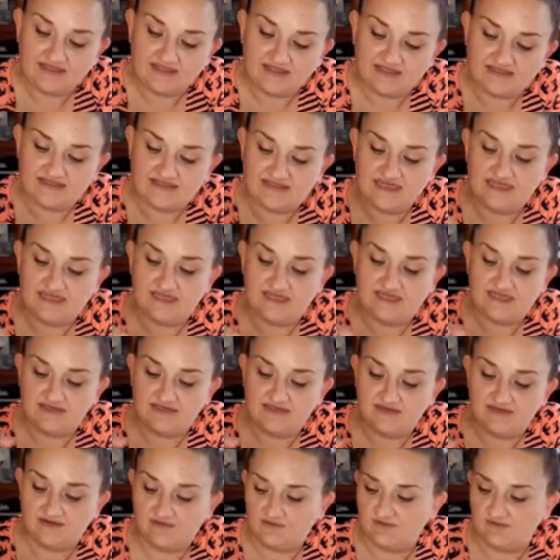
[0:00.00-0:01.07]

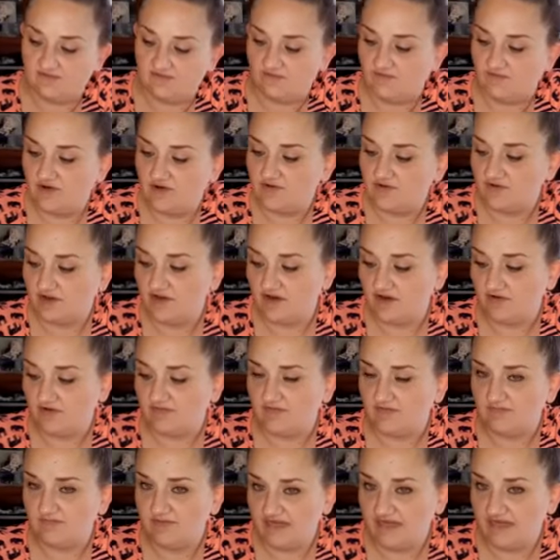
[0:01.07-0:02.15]
they won't go
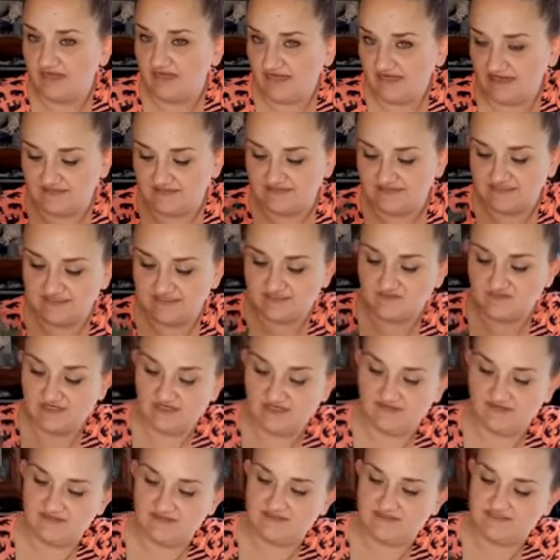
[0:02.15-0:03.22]
by hand, is what
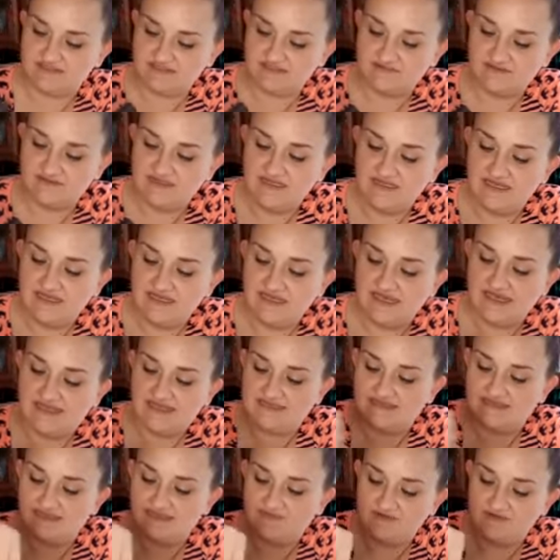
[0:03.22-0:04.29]
I like to do.
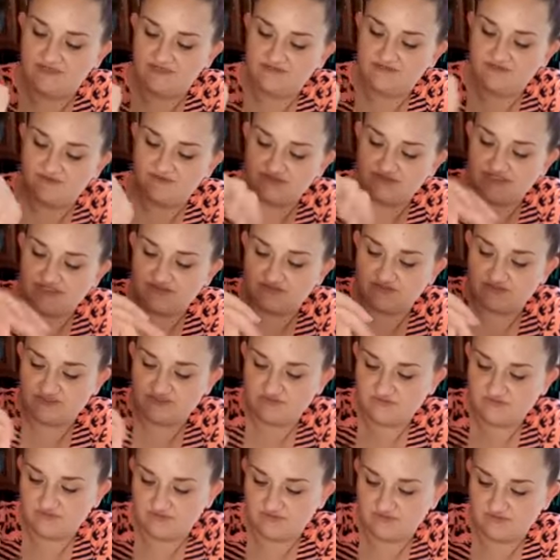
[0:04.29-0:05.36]
And then when you use your
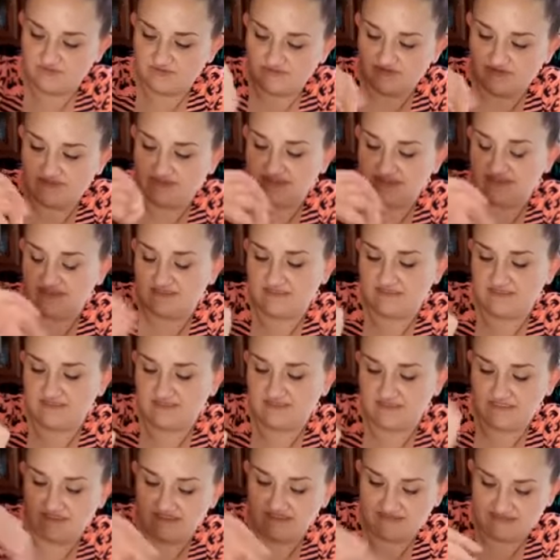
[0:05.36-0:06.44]
tool,
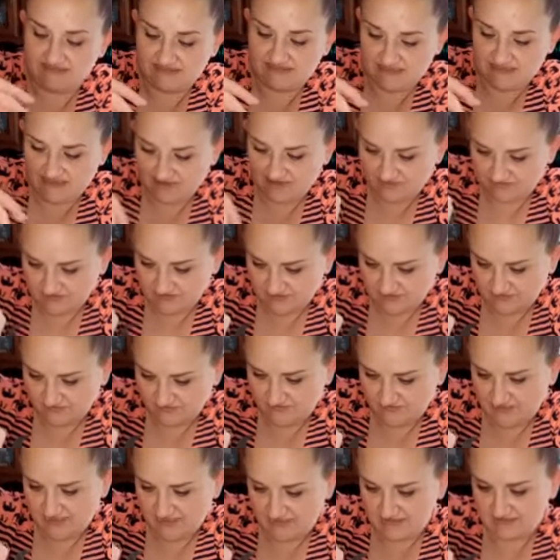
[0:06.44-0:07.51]
get it down to
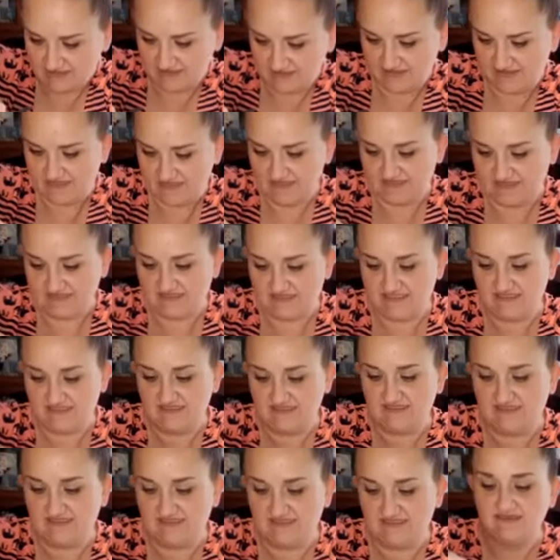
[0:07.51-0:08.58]
where it's
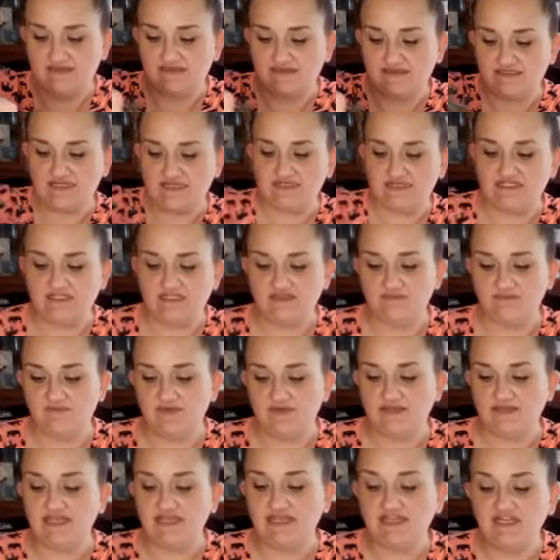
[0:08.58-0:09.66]
touching,
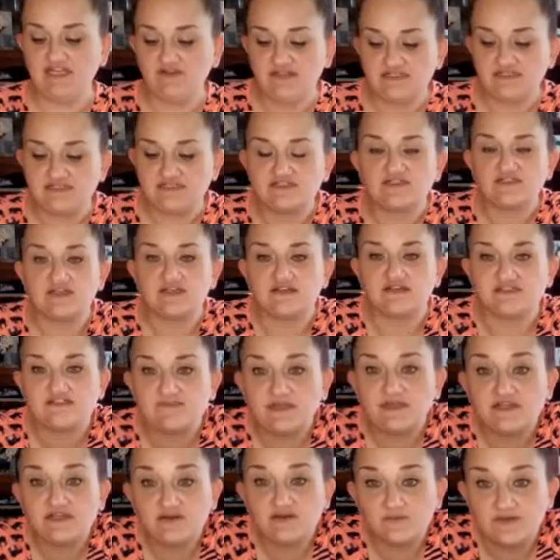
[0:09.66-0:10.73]
but then you need to try to
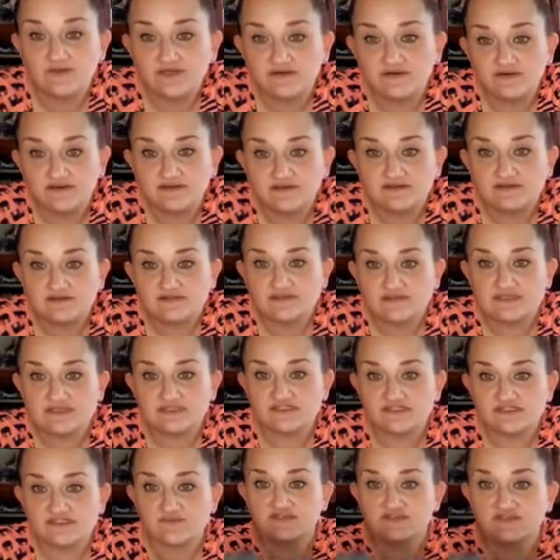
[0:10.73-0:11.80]
spin your wheel. This
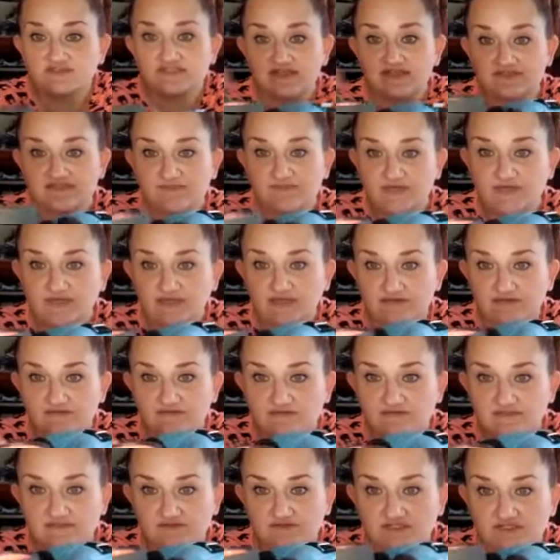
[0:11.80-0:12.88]
wheel's not spinning,
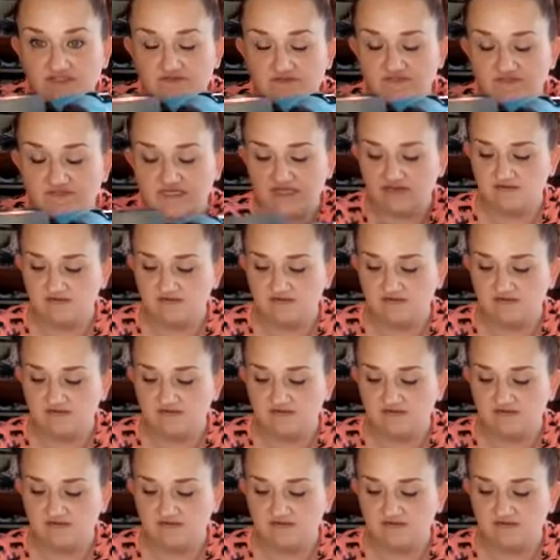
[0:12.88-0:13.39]
so it's too tight.